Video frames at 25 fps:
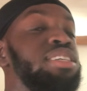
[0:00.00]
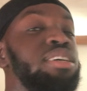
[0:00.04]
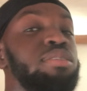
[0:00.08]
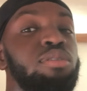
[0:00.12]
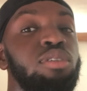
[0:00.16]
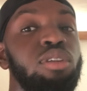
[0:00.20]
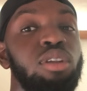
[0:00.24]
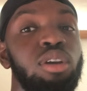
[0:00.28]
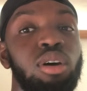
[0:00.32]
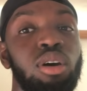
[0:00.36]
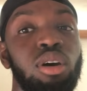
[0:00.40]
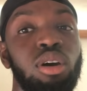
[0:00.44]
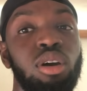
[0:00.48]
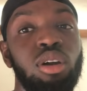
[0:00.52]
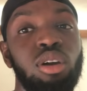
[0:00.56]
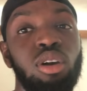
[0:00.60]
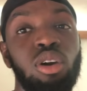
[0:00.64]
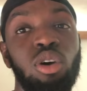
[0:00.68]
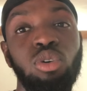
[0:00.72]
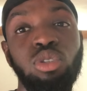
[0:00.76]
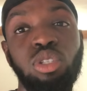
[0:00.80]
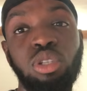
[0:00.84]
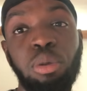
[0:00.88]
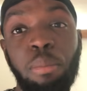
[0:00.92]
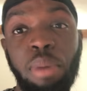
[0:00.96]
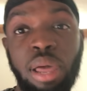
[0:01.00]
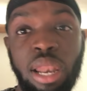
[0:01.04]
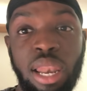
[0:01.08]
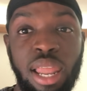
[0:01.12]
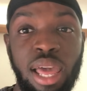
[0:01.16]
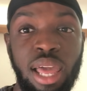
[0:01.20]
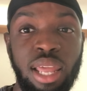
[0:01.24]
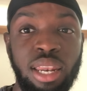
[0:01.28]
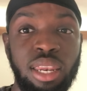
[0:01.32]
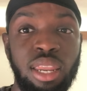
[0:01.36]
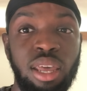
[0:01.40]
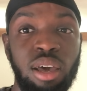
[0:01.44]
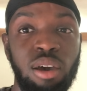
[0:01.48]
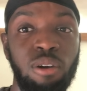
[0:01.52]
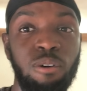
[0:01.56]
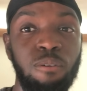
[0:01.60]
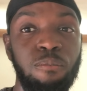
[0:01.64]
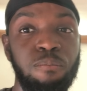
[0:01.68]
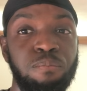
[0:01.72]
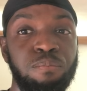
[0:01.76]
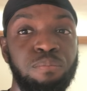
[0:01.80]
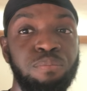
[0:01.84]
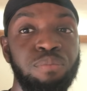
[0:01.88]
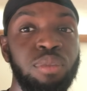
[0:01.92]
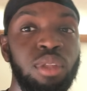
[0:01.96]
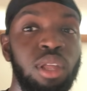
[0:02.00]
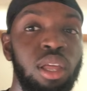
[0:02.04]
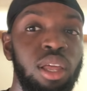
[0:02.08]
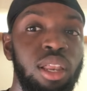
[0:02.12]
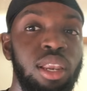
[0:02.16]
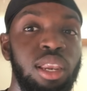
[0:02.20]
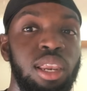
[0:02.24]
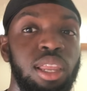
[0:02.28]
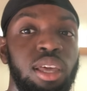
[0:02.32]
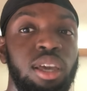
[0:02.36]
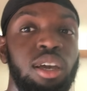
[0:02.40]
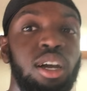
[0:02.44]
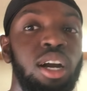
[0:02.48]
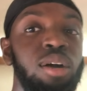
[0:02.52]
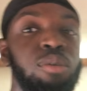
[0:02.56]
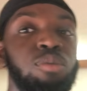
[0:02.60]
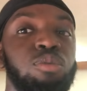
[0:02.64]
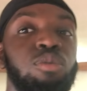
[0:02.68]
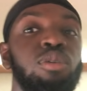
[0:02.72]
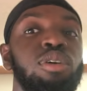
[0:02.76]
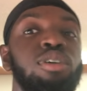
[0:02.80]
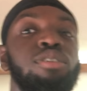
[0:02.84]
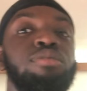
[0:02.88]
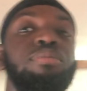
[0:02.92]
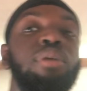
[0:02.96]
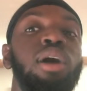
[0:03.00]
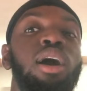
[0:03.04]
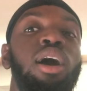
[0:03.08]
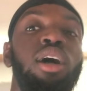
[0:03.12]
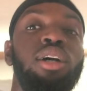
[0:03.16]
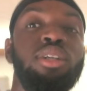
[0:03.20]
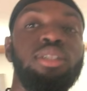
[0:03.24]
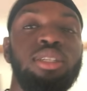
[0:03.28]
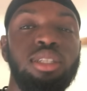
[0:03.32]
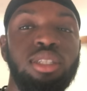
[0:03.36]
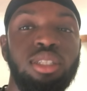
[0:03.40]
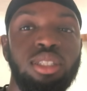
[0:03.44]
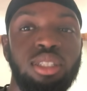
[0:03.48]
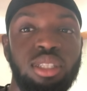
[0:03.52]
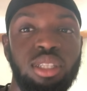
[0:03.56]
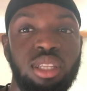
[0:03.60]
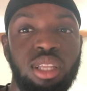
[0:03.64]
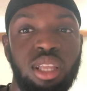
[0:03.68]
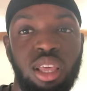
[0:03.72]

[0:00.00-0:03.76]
I'm gonna go to Milan now, link up with my cousin,